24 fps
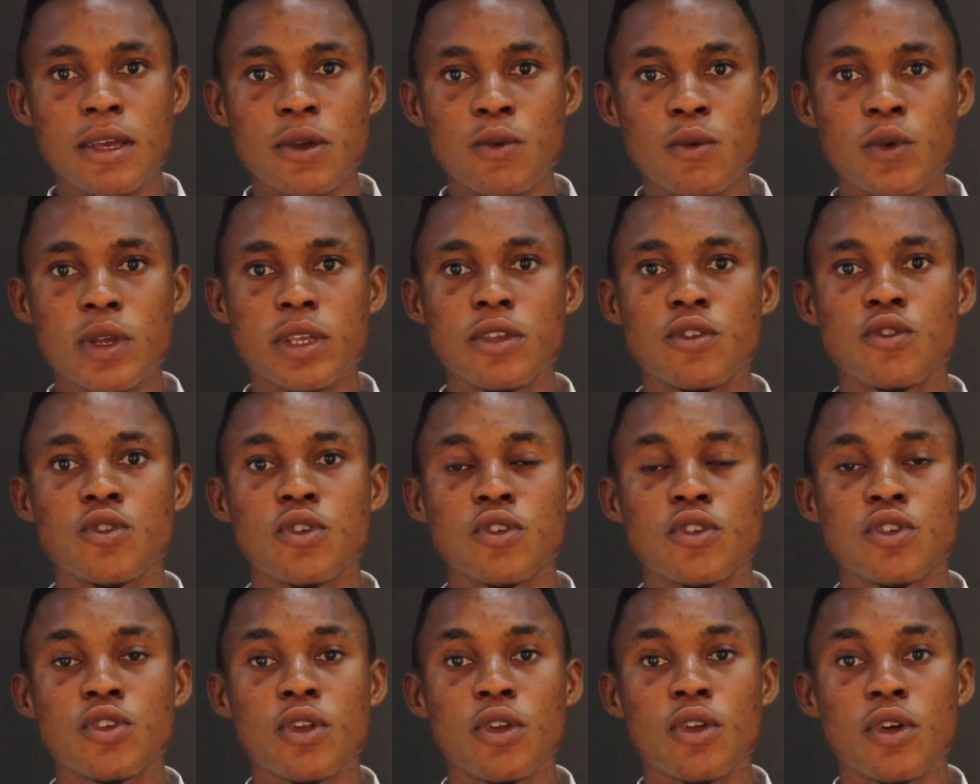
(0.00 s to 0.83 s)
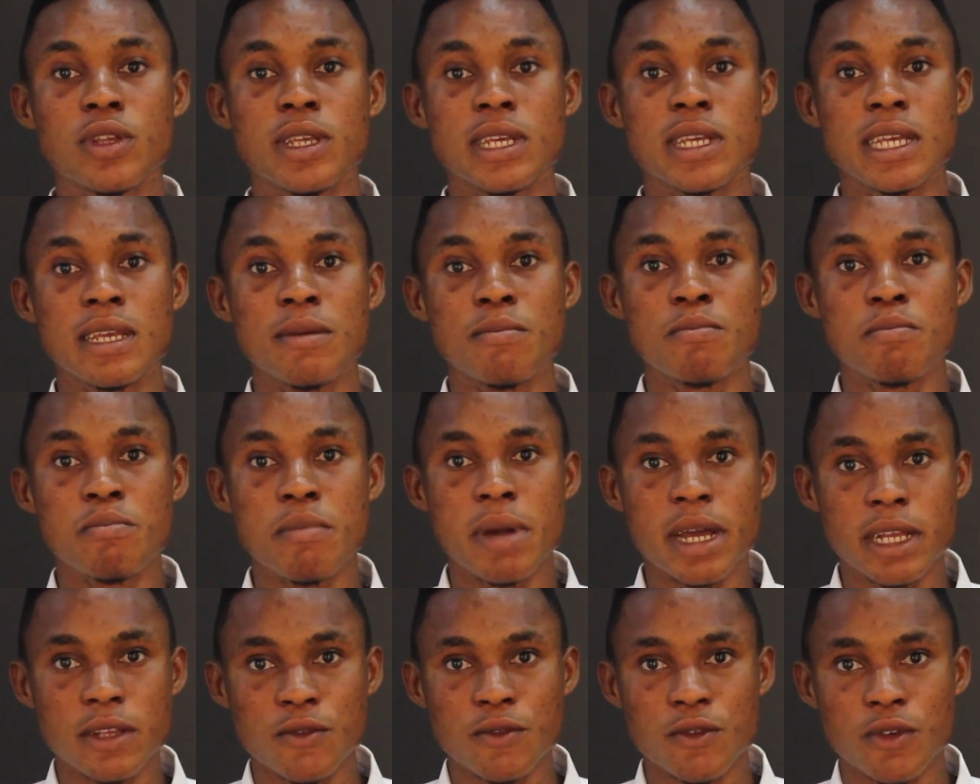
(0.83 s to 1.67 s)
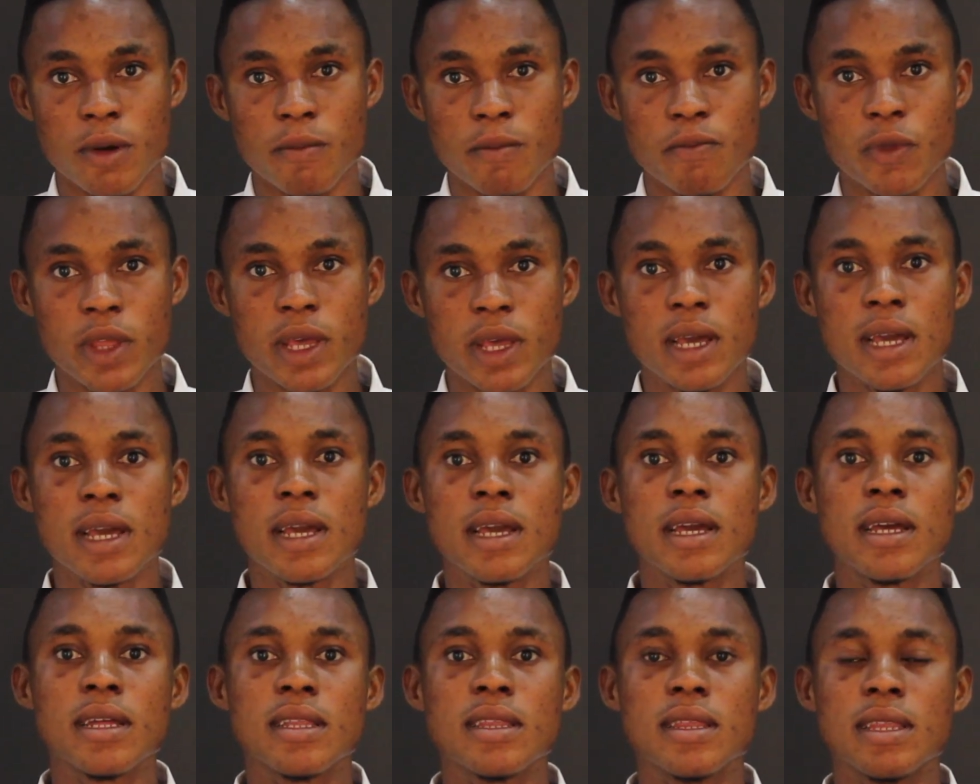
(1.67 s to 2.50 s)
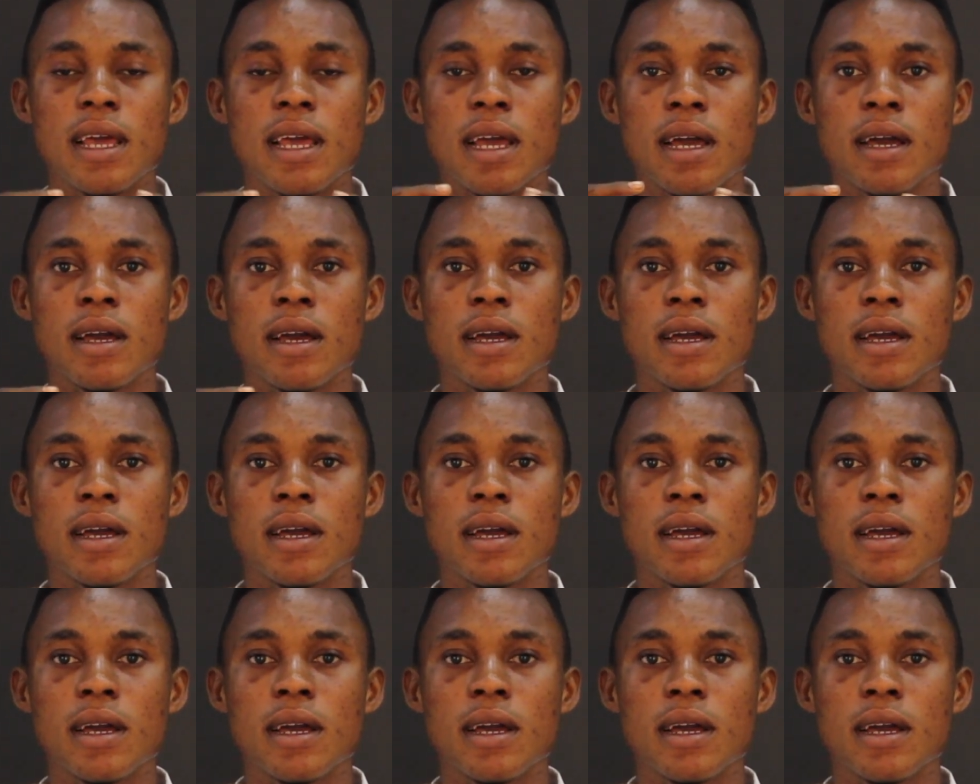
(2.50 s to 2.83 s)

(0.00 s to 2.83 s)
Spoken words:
in which sociology emerged from, the